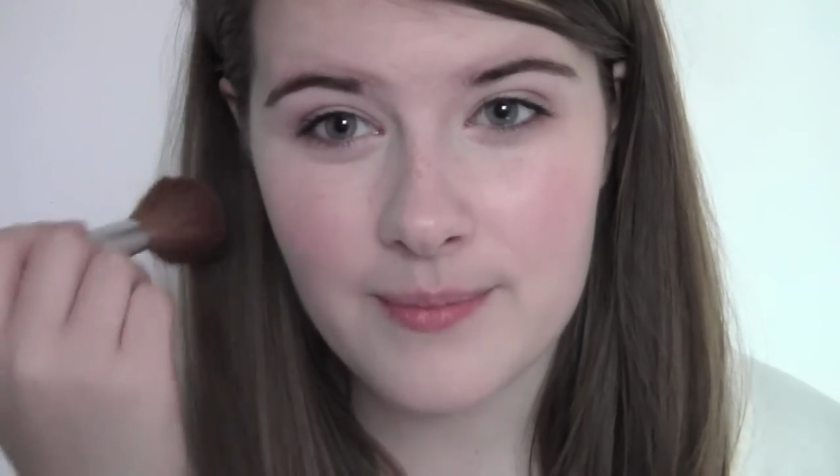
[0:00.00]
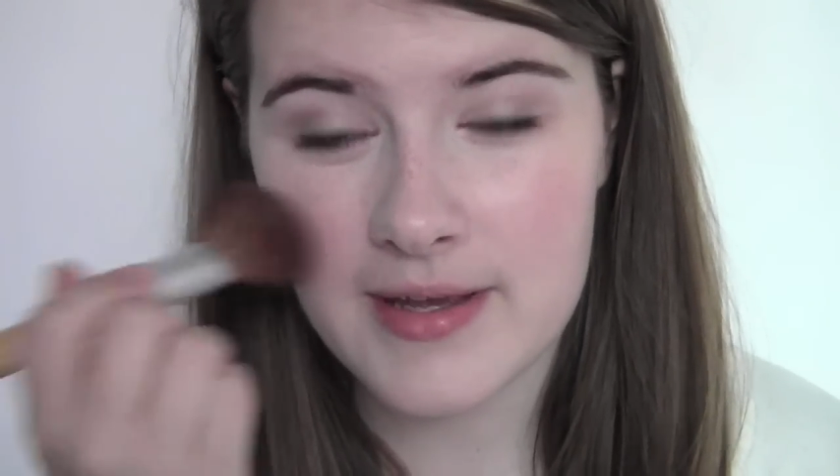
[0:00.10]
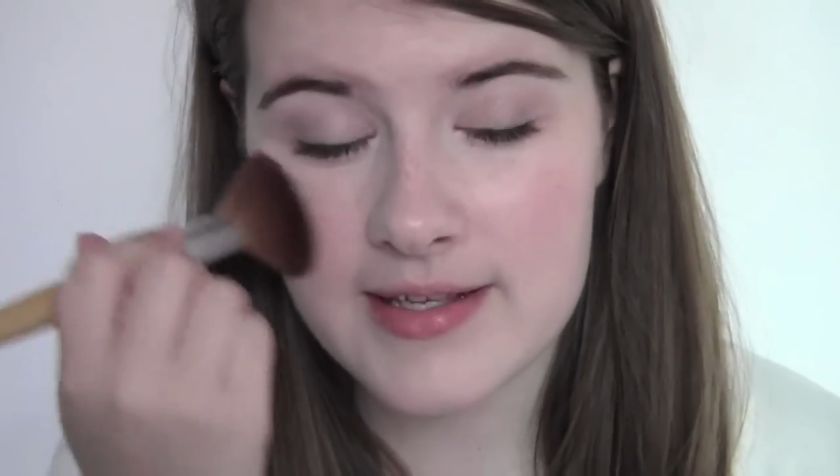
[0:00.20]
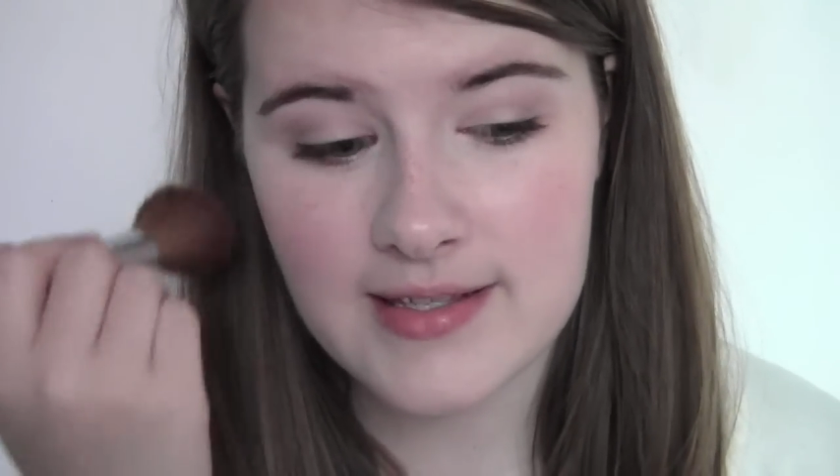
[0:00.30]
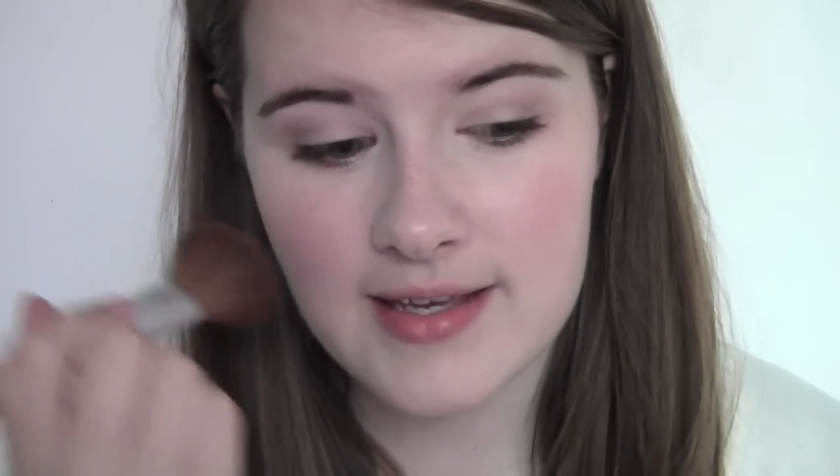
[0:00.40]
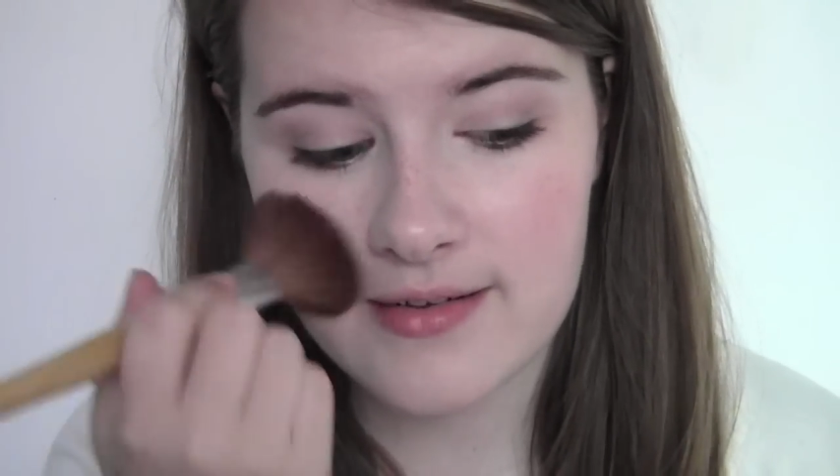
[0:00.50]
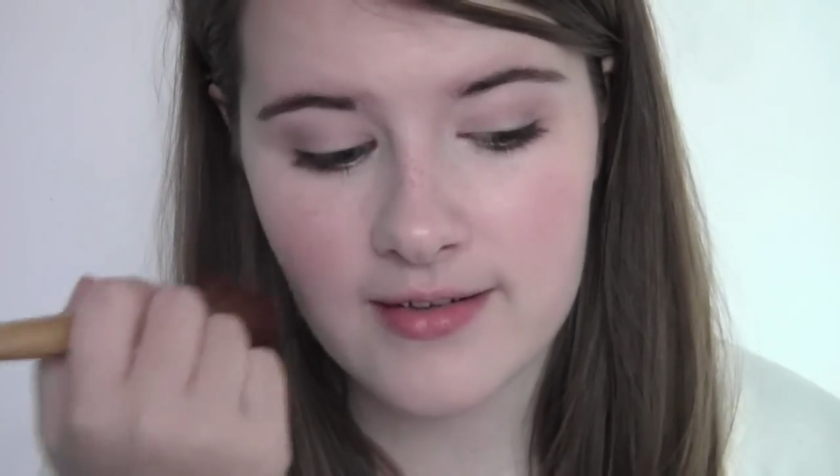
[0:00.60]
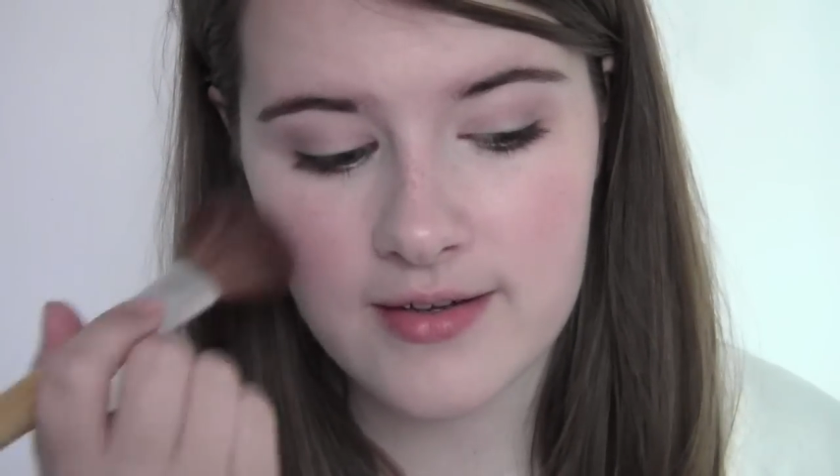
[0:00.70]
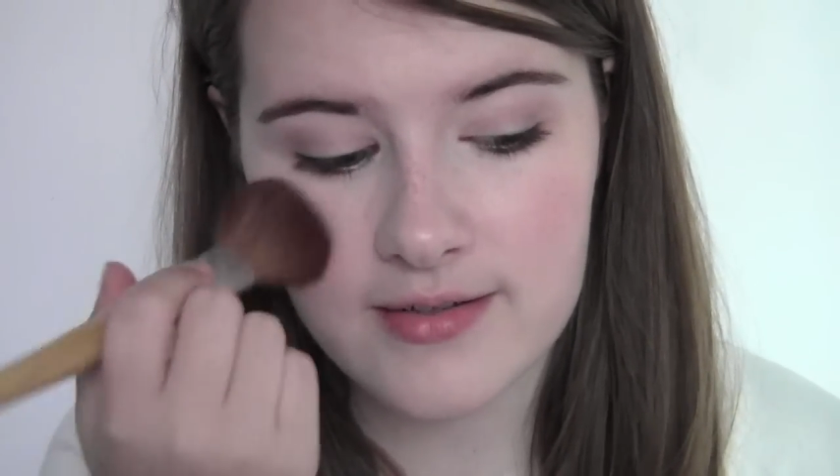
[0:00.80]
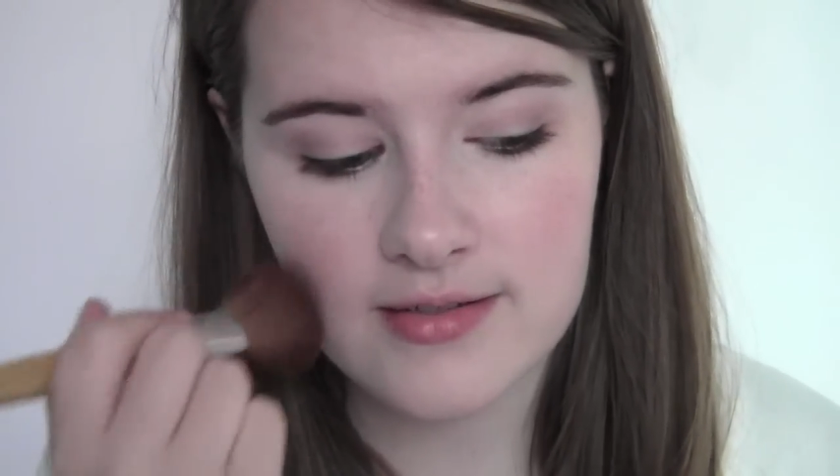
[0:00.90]
my skin
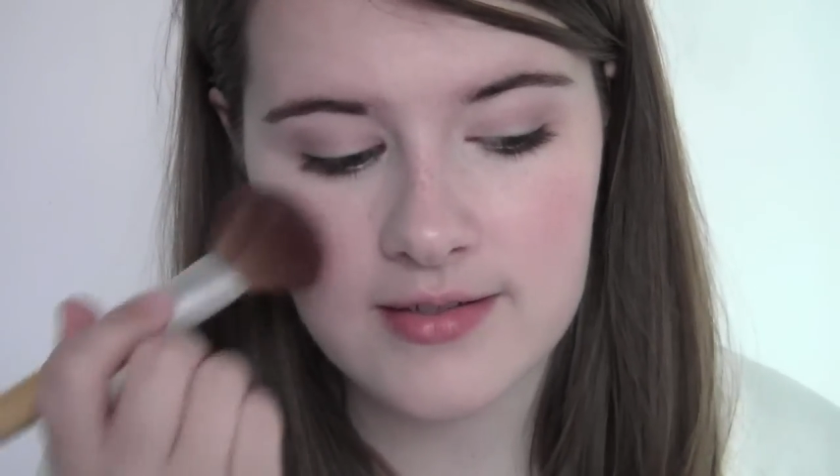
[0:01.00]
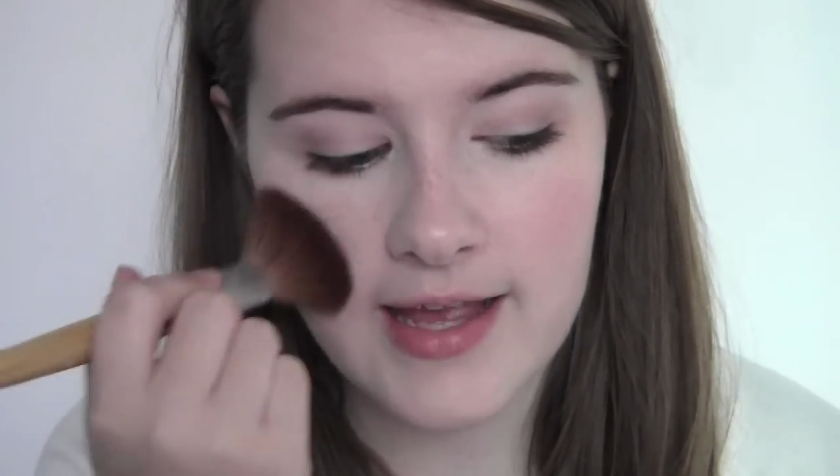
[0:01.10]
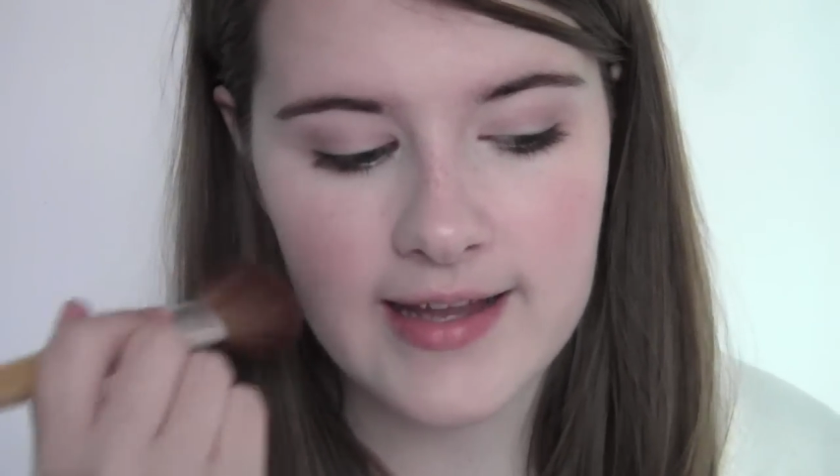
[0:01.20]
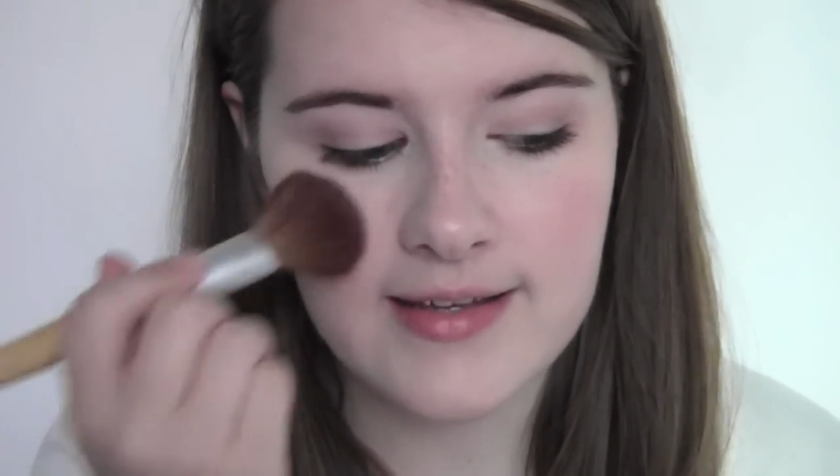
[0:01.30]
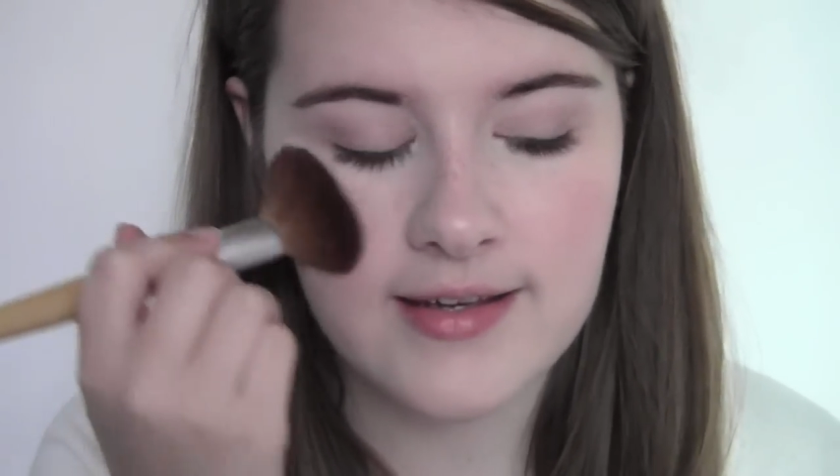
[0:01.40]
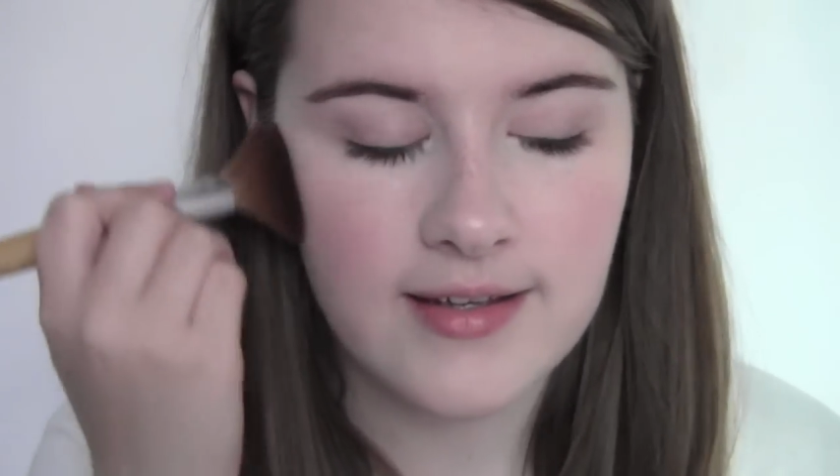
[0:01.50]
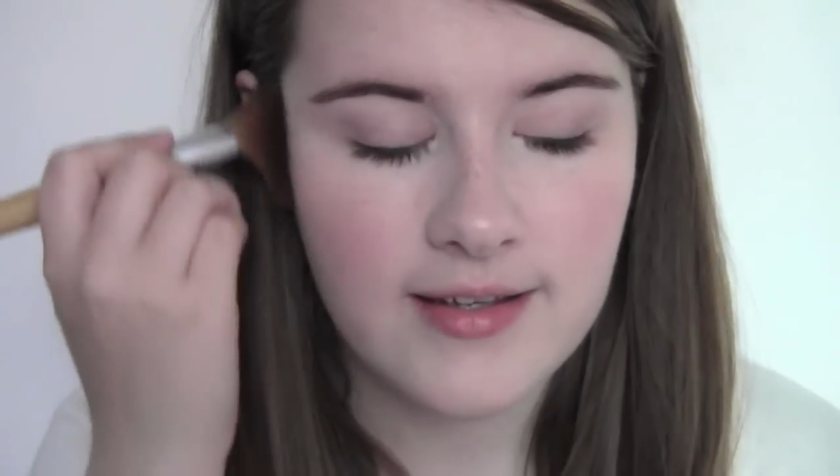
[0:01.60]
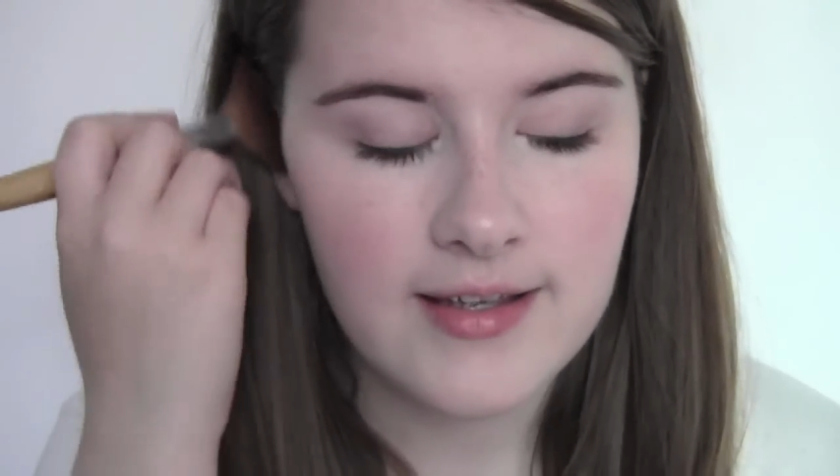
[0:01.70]
looks like